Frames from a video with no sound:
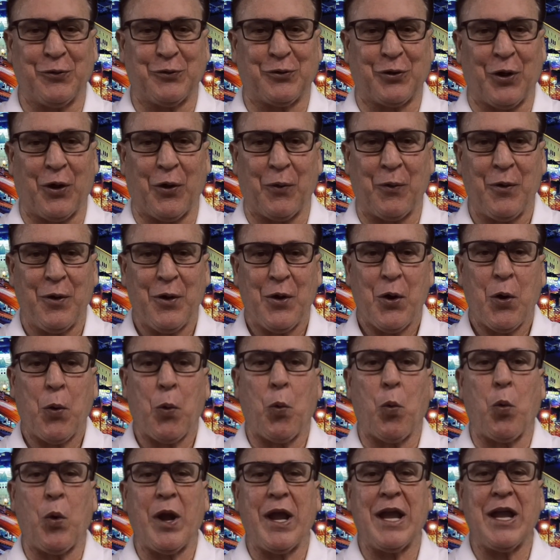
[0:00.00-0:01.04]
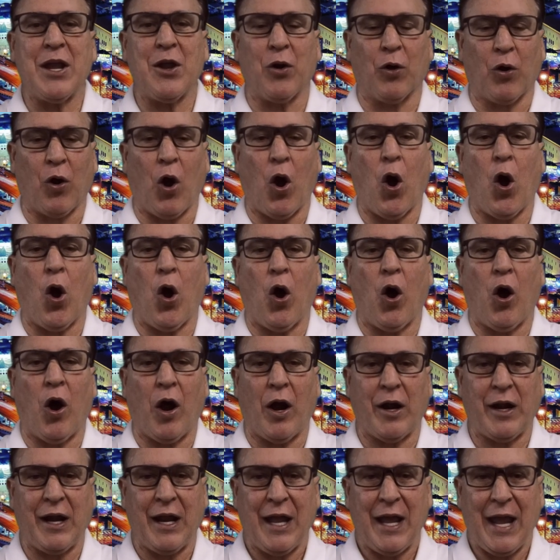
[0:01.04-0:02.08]
So we are
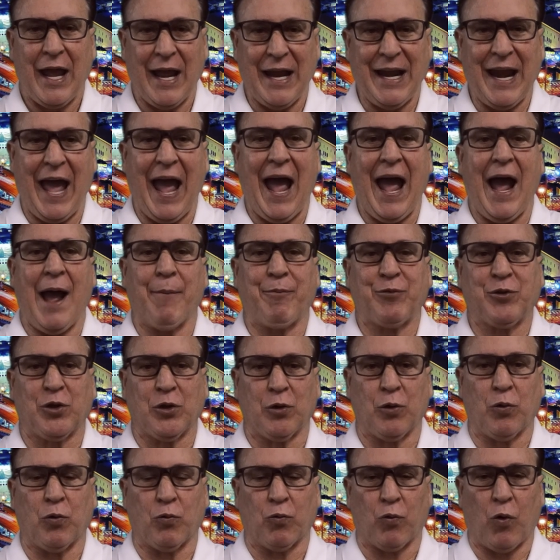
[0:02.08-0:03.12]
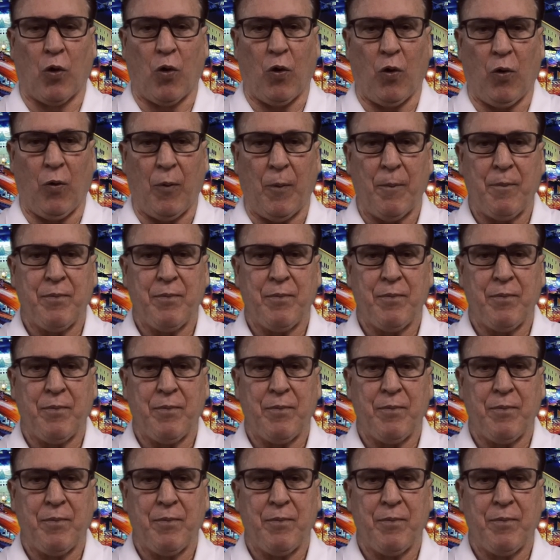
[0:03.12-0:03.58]
on an absolute roll.